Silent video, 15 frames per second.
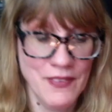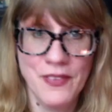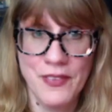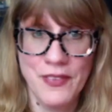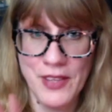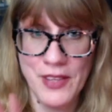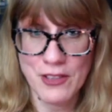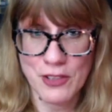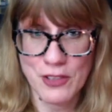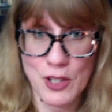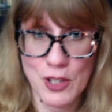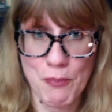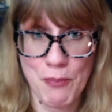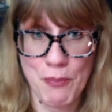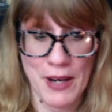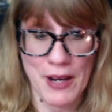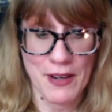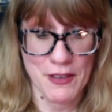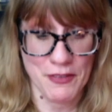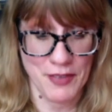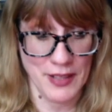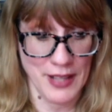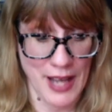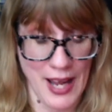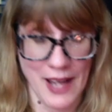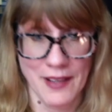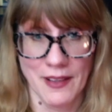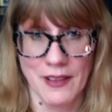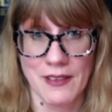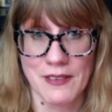These are the paraffin
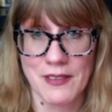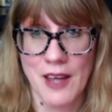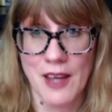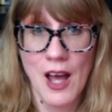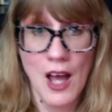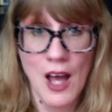candles.